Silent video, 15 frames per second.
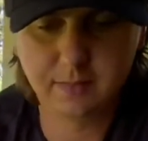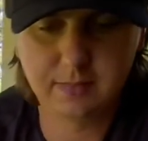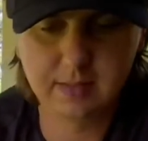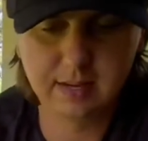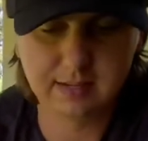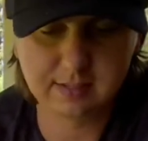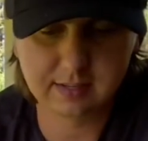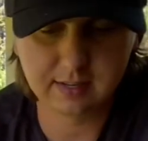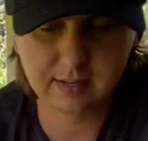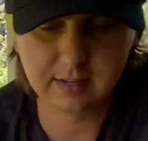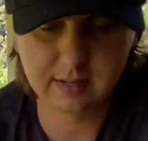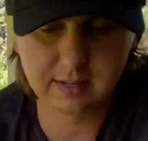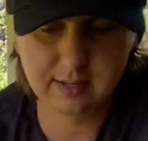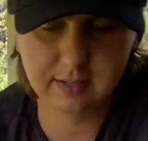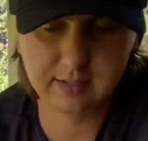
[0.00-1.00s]
This
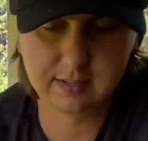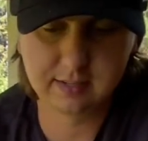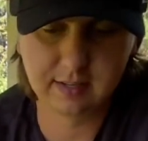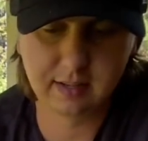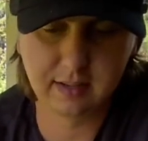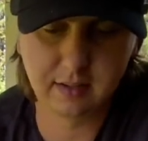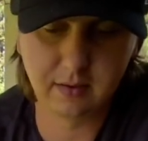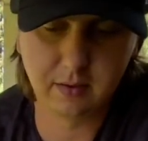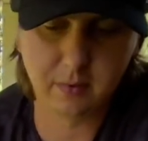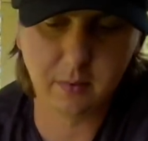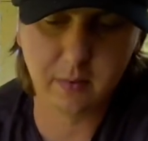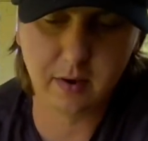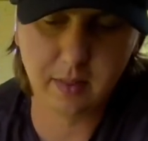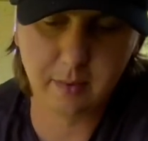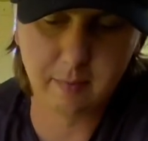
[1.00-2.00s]
is one of the